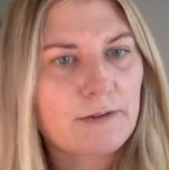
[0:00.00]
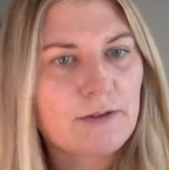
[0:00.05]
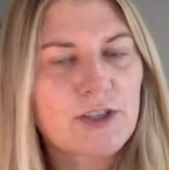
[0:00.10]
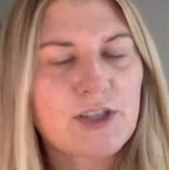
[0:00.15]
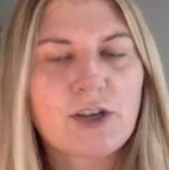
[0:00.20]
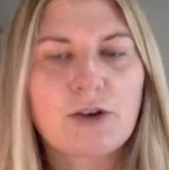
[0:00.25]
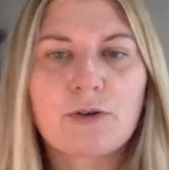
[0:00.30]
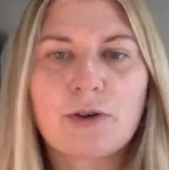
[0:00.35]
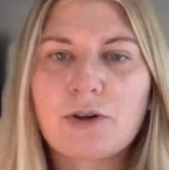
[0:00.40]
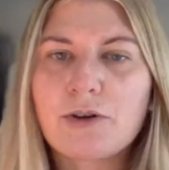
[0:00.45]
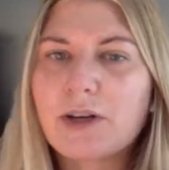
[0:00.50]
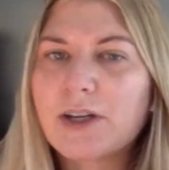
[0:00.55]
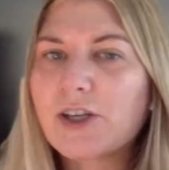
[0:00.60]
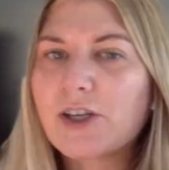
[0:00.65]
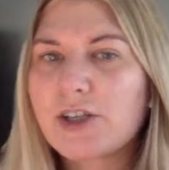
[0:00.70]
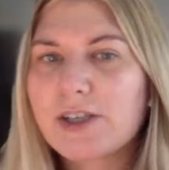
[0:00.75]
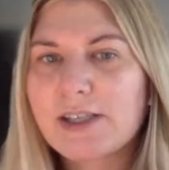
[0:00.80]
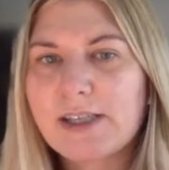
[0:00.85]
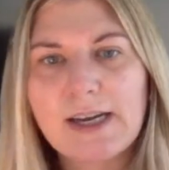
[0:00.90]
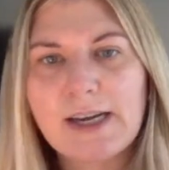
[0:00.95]
So you can
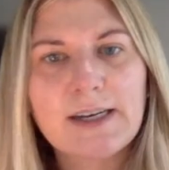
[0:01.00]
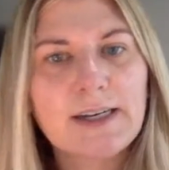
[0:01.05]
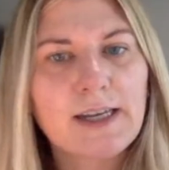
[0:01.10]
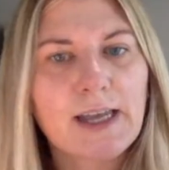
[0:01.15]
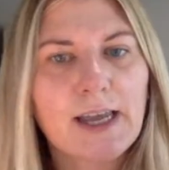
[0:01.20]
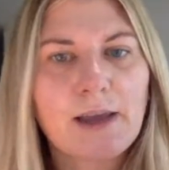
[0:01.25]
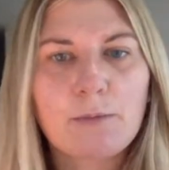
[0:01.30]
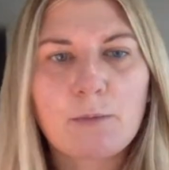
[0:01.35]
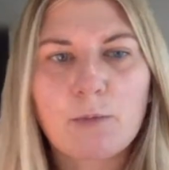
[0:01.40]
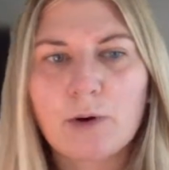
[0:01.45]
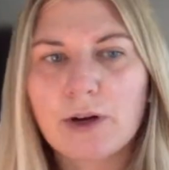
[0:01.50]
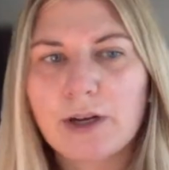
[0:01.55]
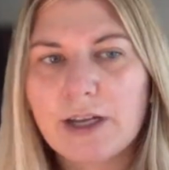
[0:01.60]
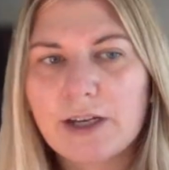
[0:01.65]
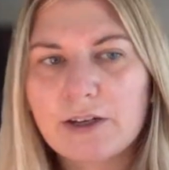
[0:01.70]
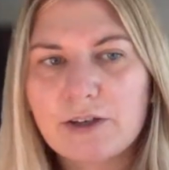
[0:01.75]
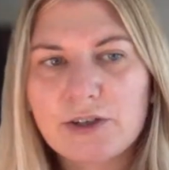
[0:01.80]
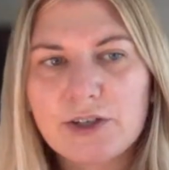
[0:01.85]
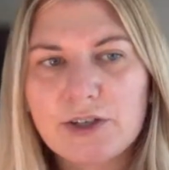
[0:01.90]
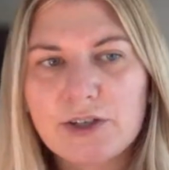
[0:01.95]
just kind of keep working
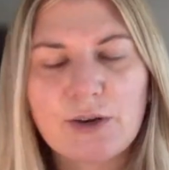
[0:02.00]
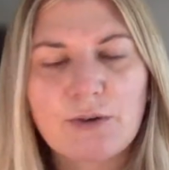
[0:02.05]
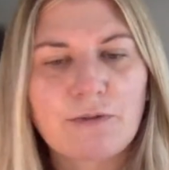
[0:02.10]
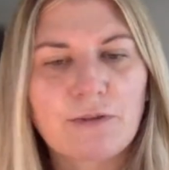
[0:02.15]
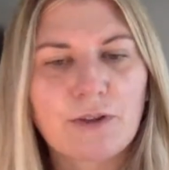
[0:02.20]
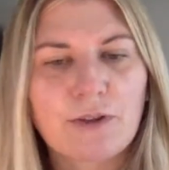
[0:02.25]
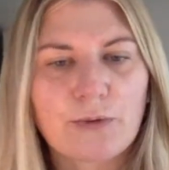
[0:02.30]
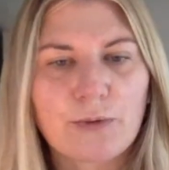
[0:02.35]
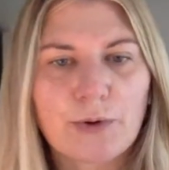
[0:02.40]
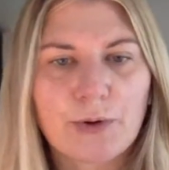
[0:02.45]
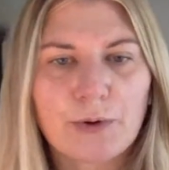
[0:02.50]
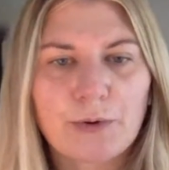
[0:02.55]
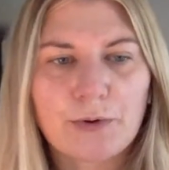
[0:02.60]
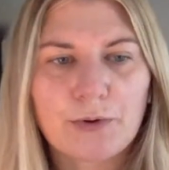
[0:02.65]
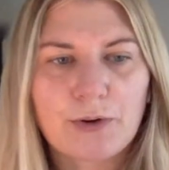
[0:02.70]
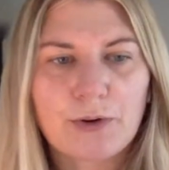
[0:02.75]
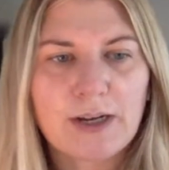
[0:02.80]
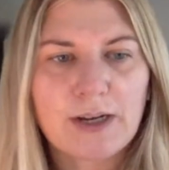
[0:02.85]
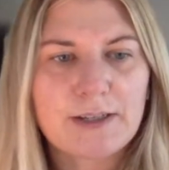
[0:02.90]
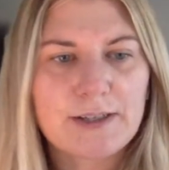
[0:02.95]
yourself
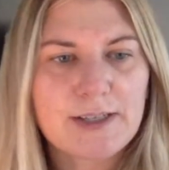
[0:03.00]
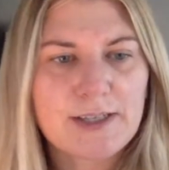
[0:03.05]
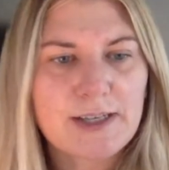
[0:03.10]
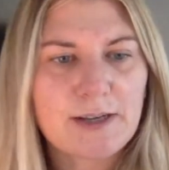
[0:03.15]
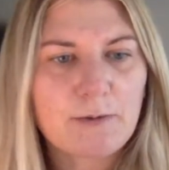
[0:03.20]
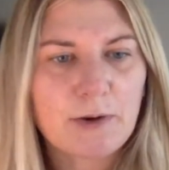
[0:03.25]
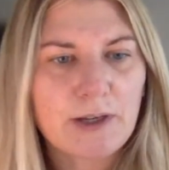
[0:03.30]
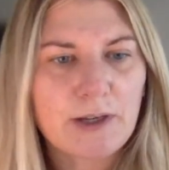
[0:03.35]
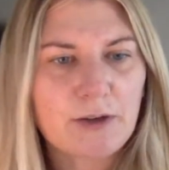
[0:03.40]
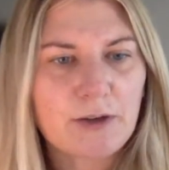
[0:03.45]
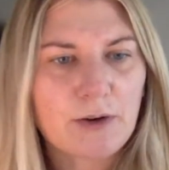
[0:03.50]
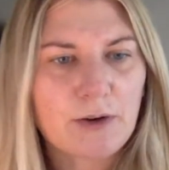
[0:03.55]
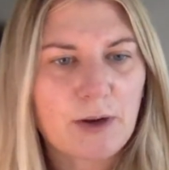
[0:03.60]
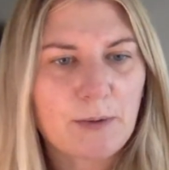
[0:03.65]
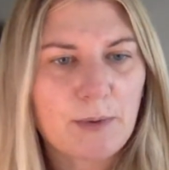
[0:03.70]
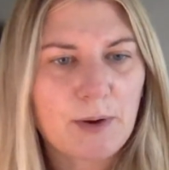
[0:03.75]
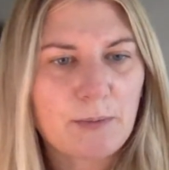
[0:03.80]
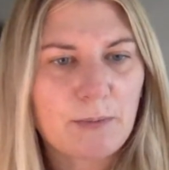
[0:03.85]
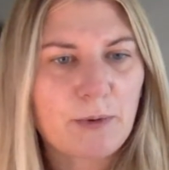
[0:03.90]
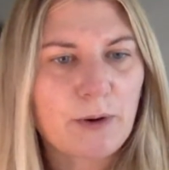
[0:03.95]
through and see what you come
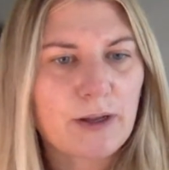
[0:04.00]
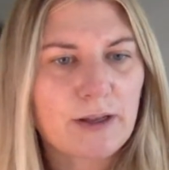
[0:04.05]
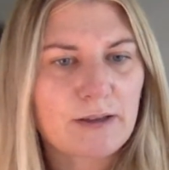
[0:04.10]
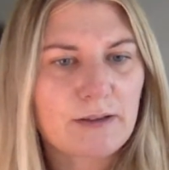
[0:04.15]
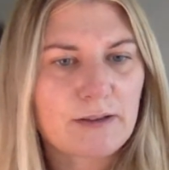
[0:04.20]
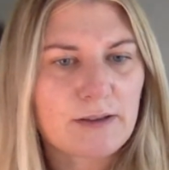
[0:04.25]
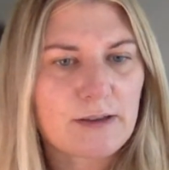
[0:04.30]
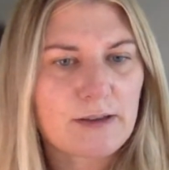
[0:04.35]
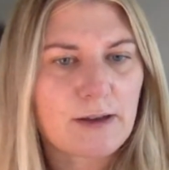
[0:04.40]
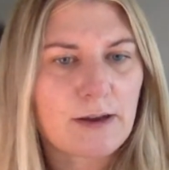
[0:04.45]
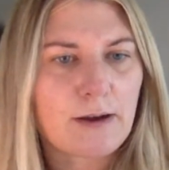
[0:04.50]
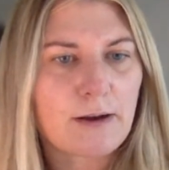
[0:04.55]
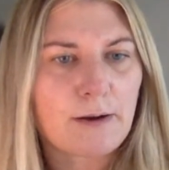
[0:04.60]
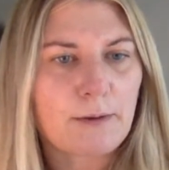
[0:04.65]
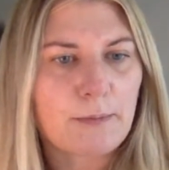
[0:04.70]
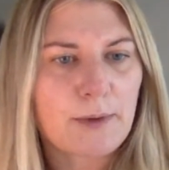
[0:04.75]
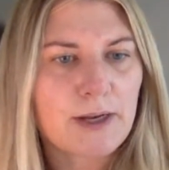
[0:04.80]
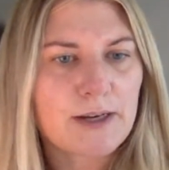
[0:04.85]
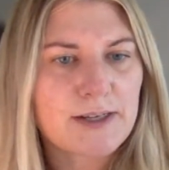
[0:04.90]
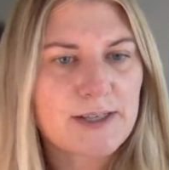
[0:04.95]
up with
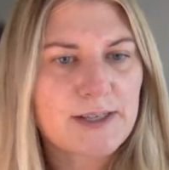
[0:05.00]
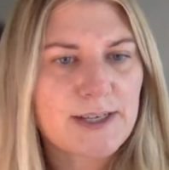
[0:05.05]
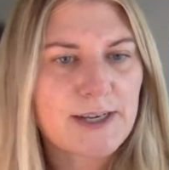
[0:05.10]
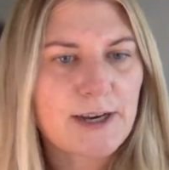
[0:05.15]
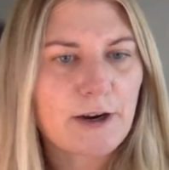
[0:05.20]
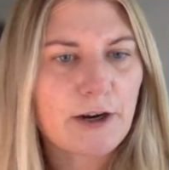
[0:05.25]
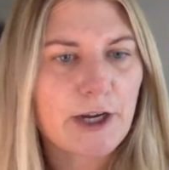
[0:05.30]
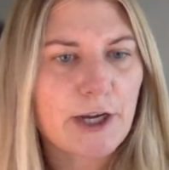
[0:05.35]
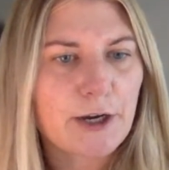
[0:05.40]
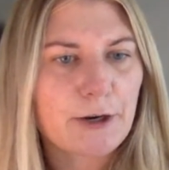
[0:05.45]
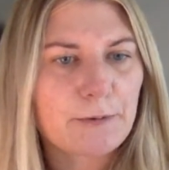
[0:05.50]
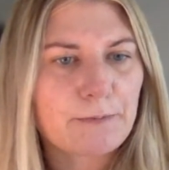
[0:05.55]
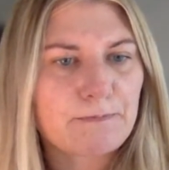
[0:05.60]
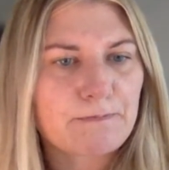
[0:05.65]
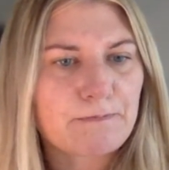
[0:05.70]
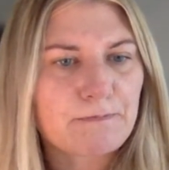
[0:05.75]
in a scenario.